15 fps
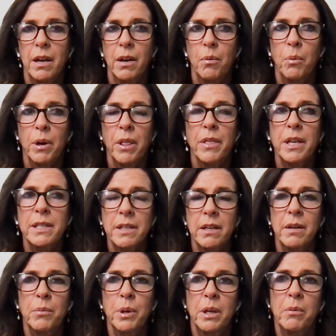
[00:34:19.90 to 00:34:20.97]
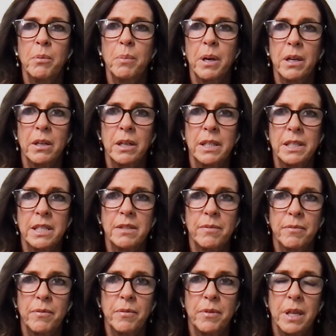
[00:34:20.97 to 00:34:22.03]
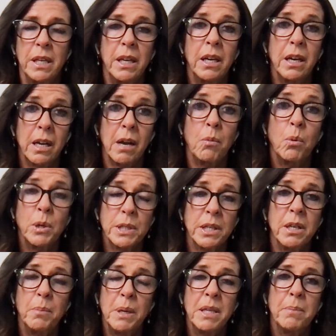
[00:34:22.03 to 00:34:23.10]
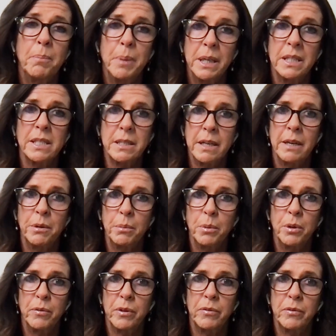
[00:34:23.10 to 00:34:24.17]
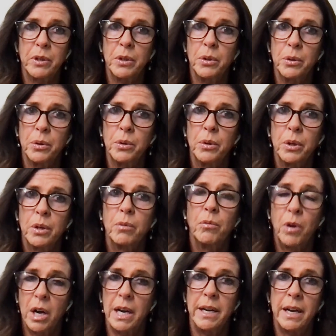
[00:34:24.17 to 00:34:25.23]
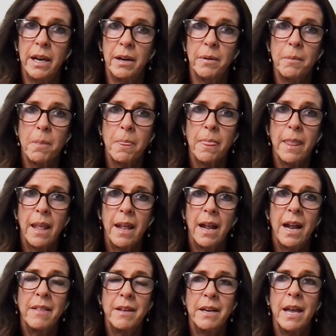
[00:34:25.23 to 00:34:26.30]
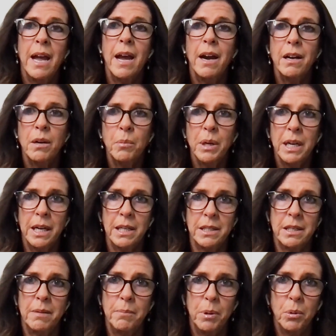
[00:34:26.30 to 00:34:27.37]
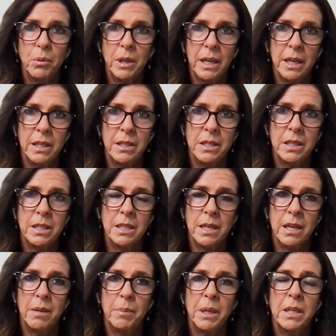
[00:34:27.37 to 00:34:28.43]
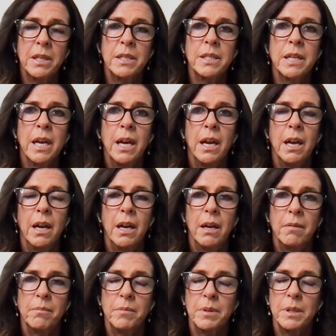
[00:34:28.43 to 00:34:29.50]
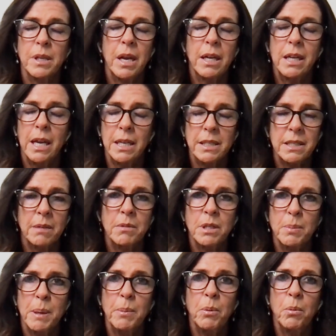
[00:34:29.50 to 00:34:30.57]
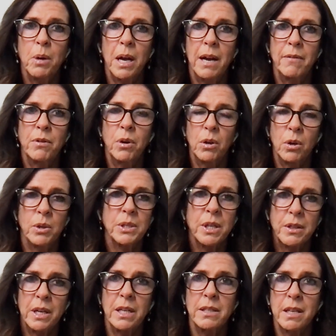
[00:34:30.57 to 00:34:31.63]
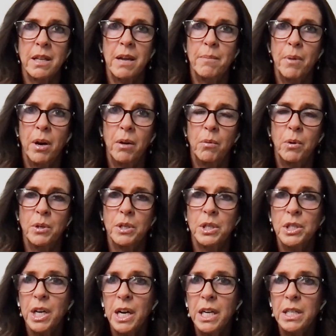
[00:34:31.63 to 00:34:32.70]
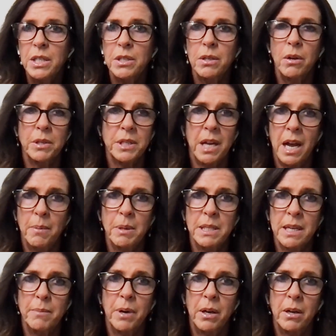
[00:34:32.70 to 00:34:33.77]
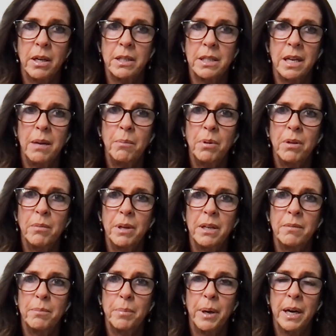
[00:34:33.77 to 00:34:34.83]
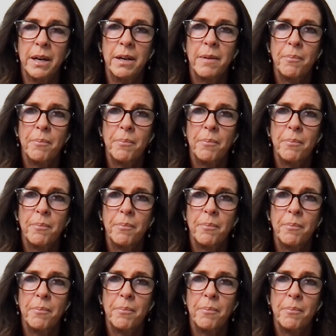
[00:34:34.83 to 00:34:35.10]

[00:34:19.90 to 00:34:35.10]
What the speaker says: one of the things I like working with my clients is thinking, okay, what's going to be the biggest needle mover for you right now? And then how can we actually build that into your day? Because again, sometimes people have got lots of things that they might want to change, lots of habits they might like to implement, but